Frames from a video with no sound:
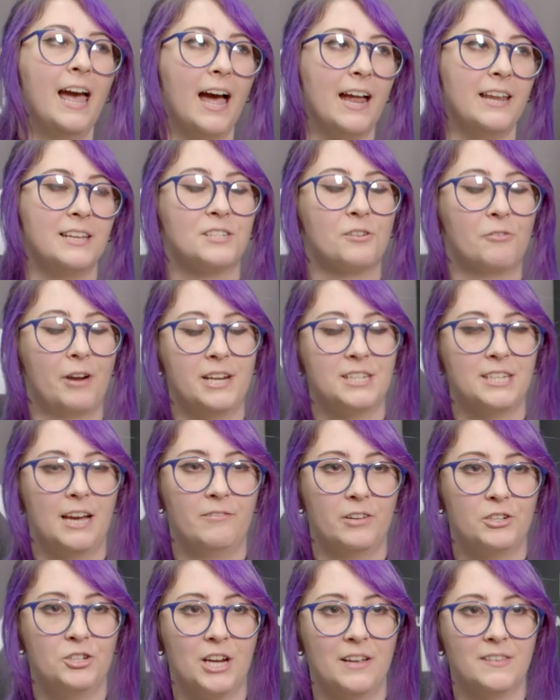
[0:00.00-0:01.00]
and it's great to
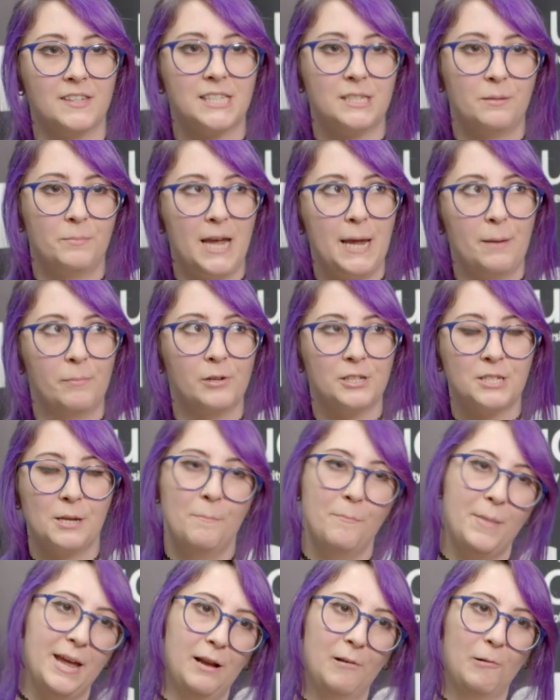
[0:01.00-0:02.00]
have a chance to be able
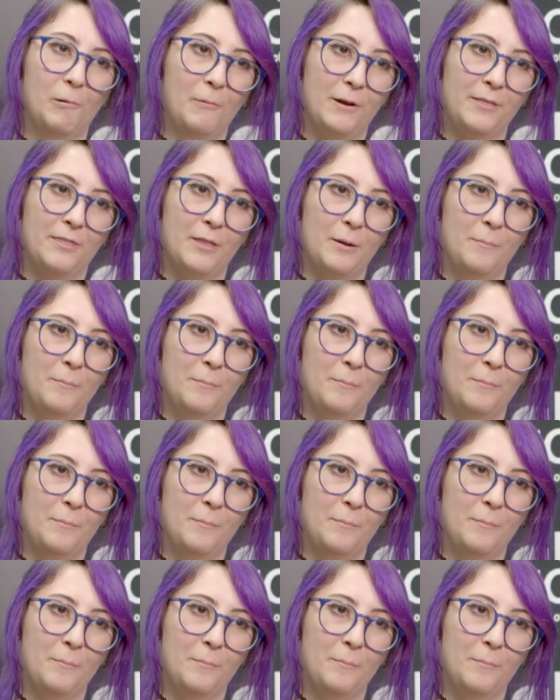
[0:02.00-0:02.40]
to mingle with